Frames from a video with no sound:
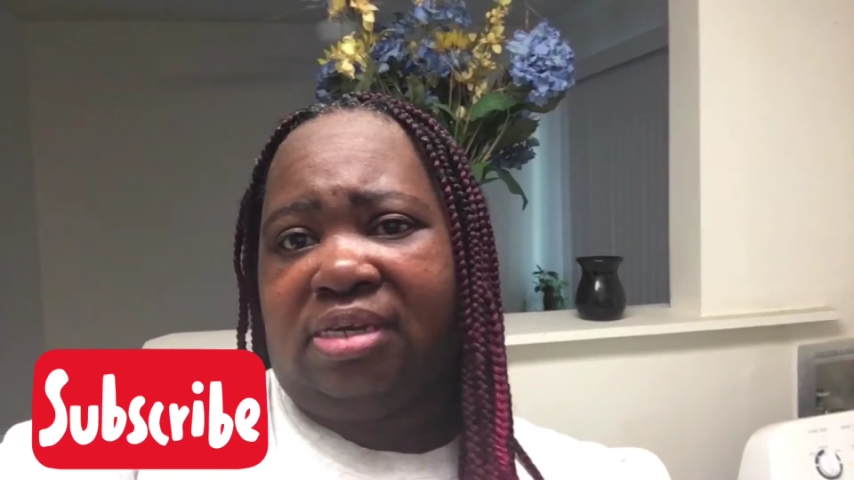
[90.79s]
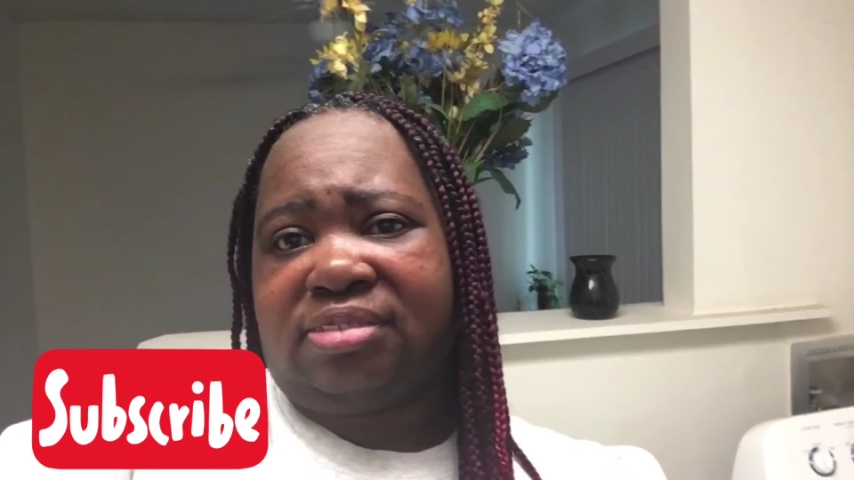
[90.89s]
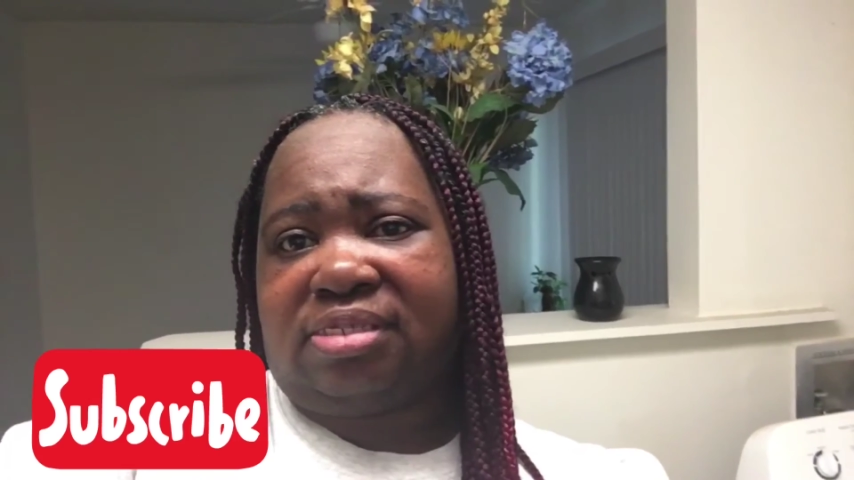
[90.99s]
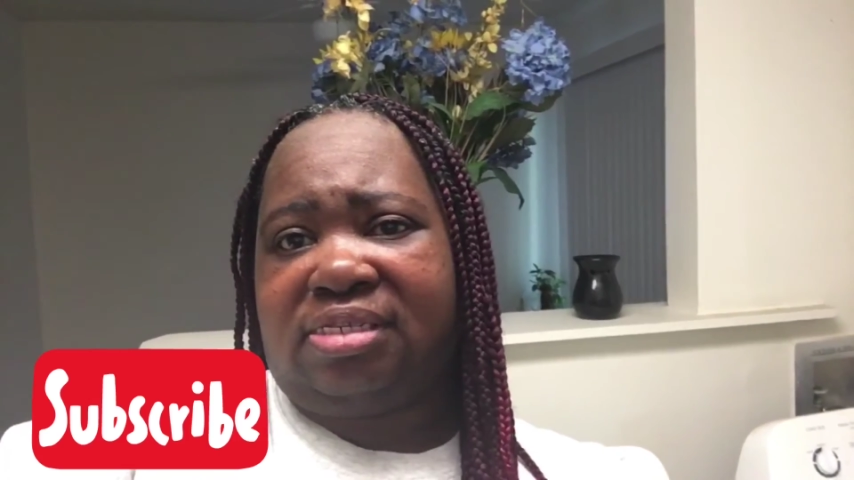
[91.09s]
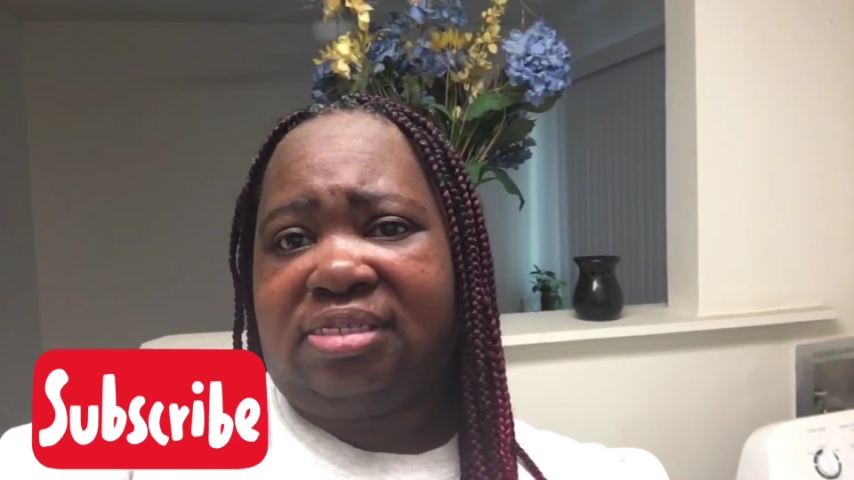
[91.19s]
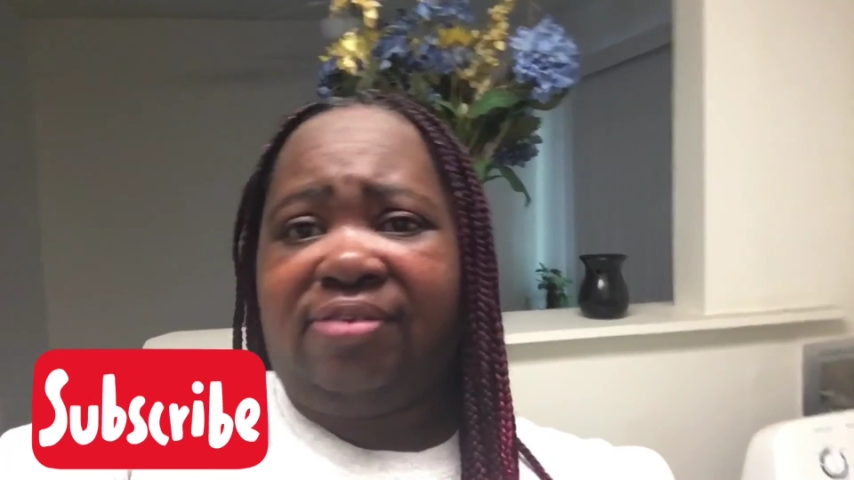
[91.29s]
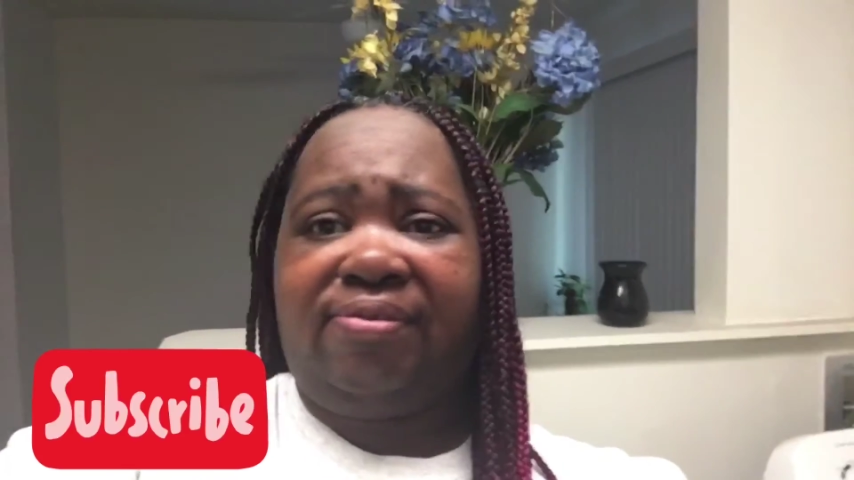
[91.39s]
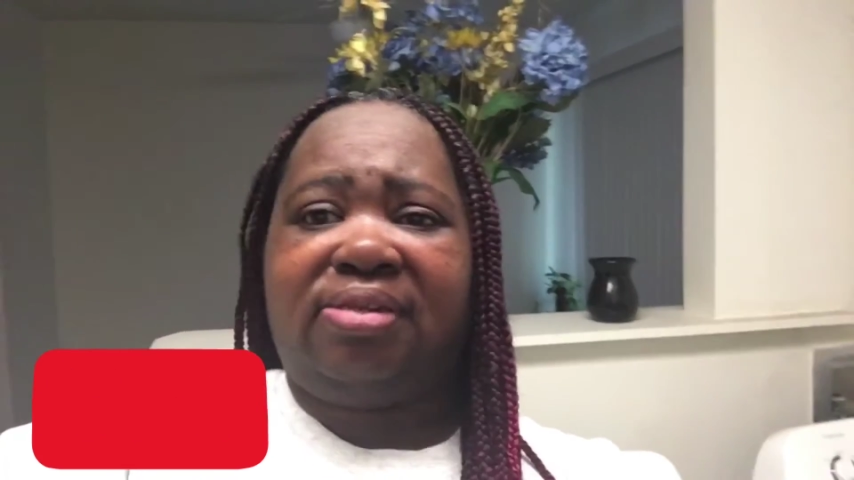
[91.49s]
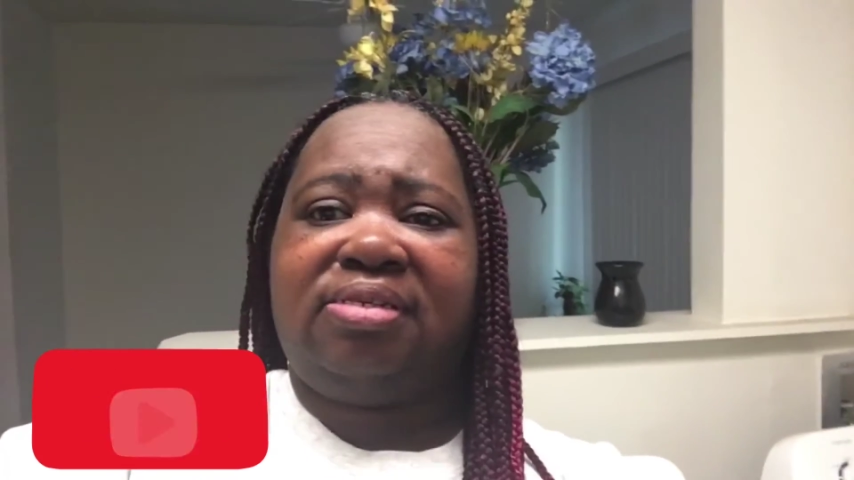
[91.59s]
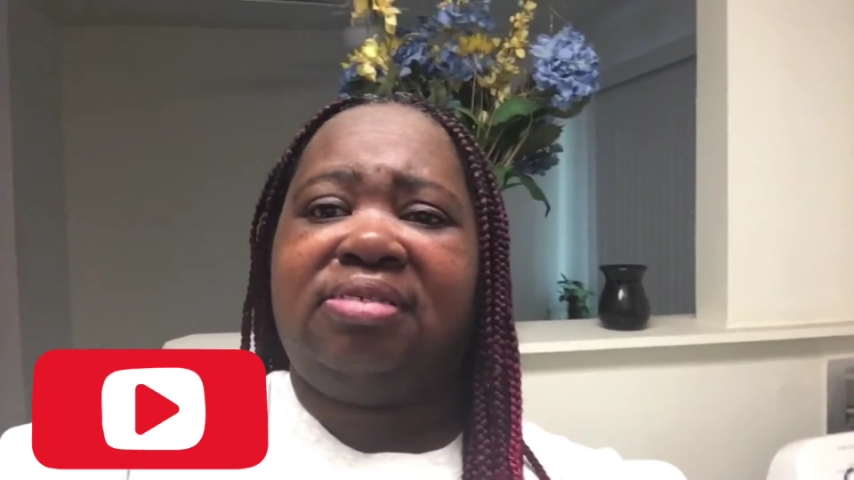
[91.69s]
Y'all stay safe
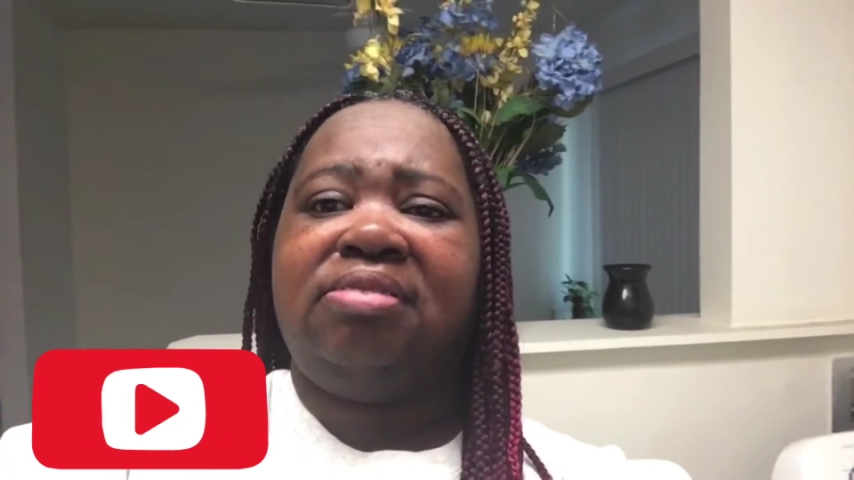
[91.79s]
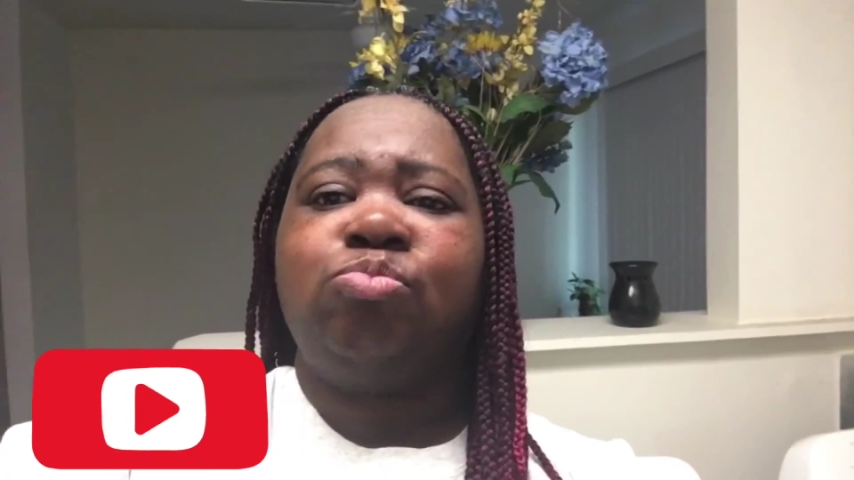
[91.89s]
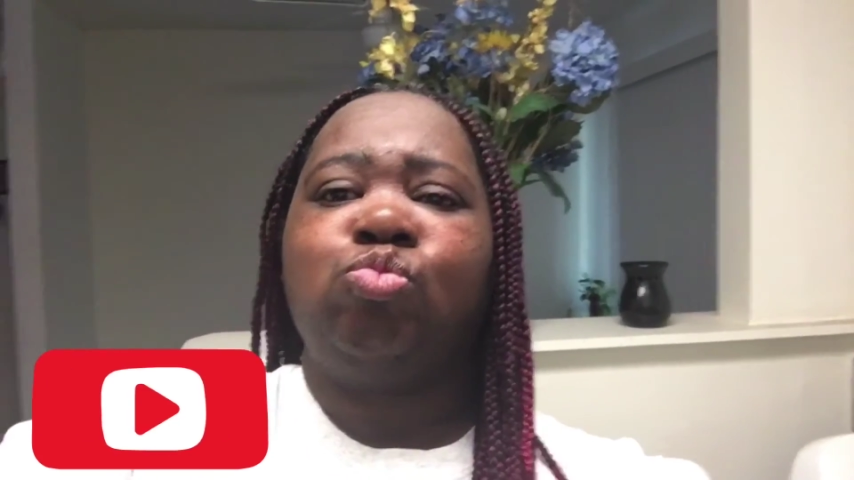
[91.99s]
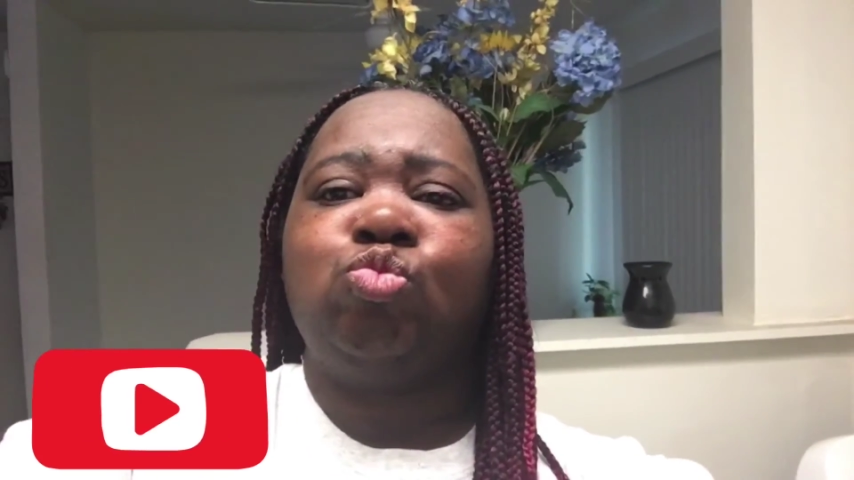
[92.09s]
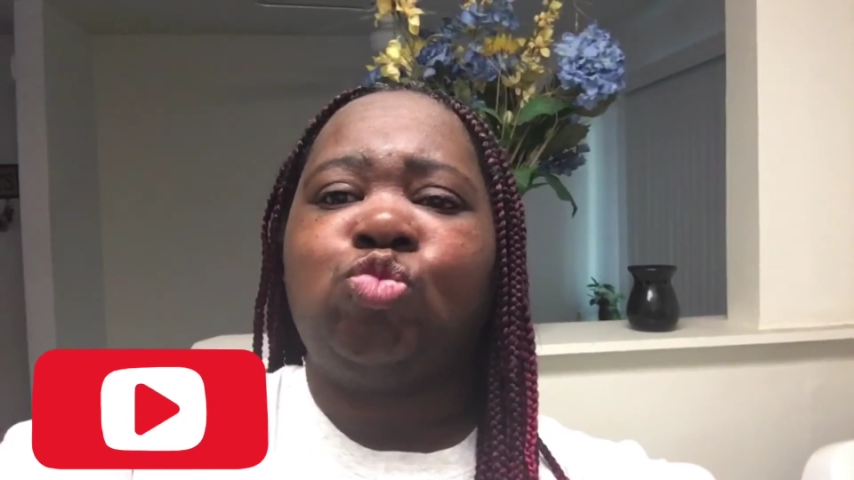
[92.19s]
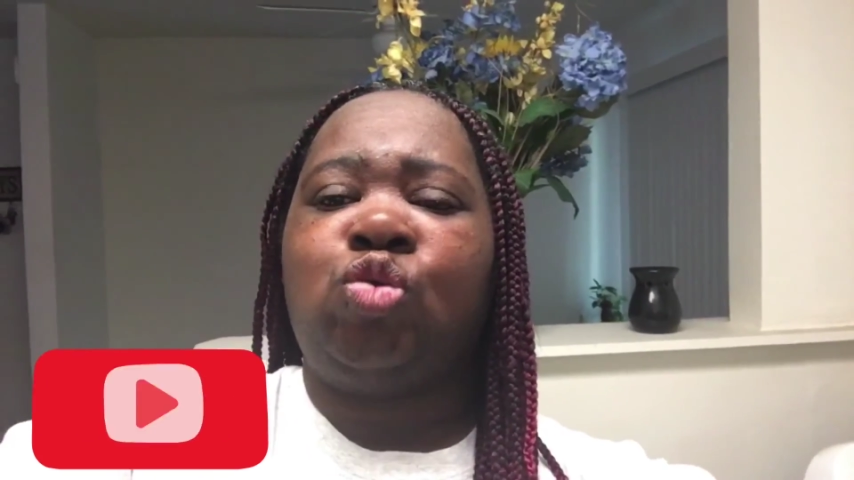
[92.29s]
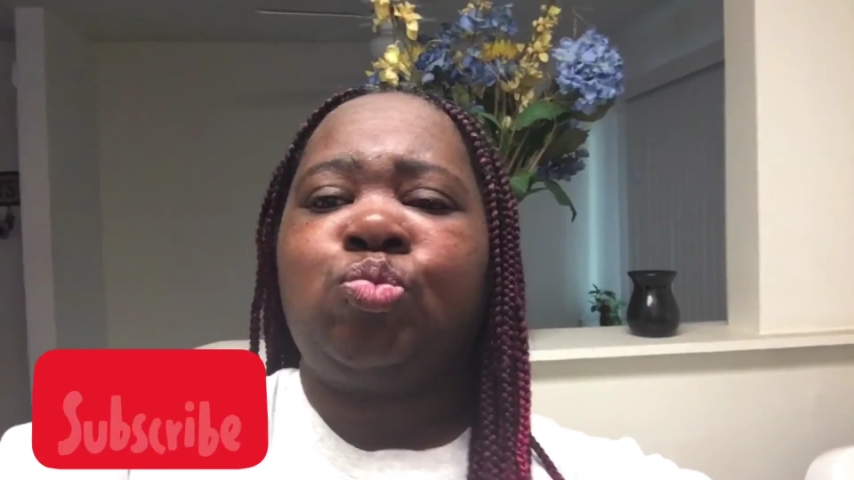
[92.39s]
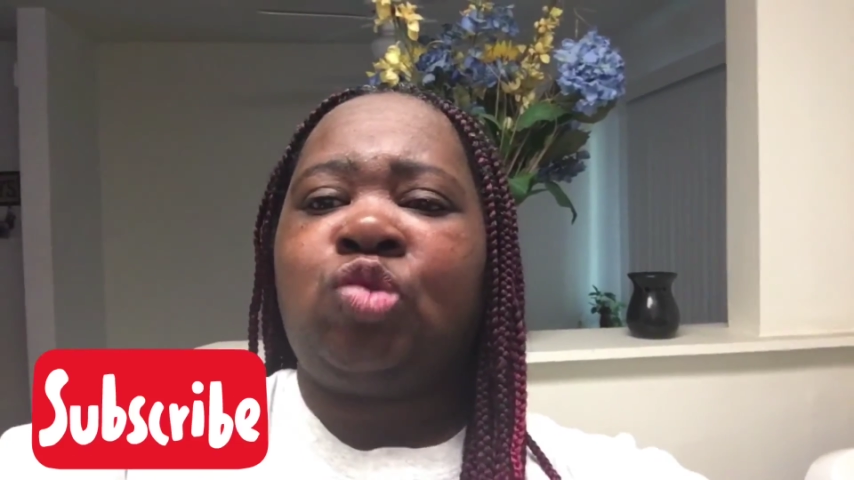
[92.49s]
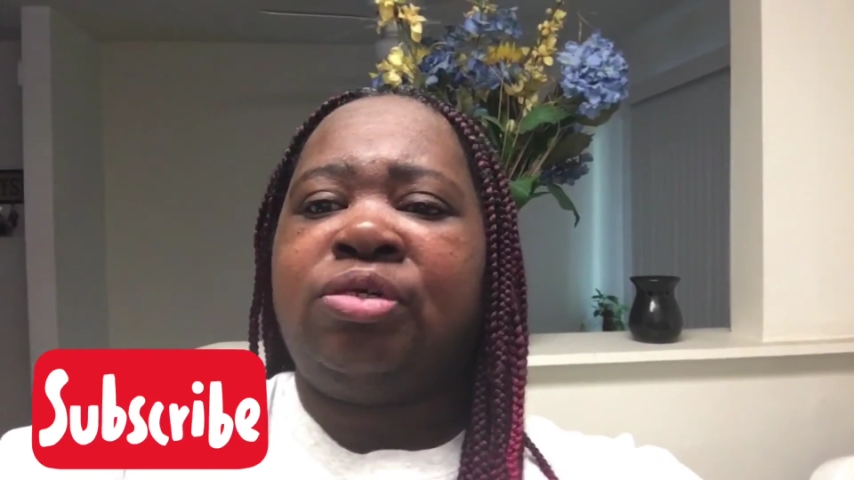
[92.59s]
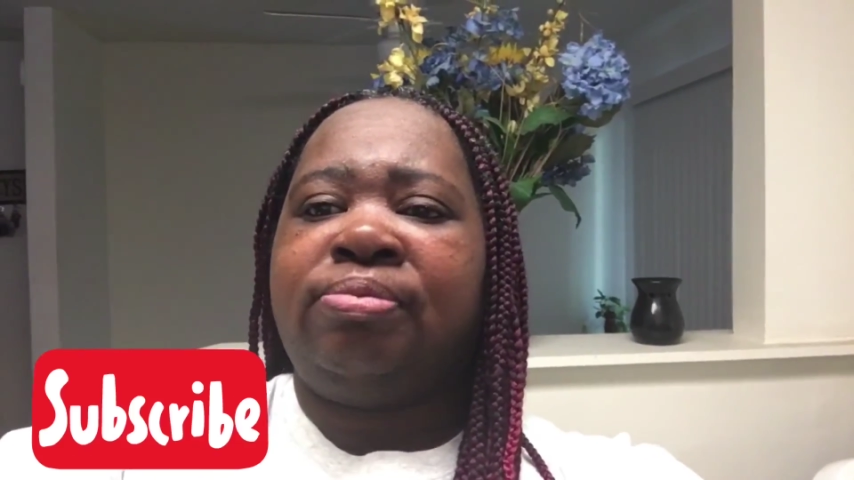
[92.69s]
out there. Mm -hmm.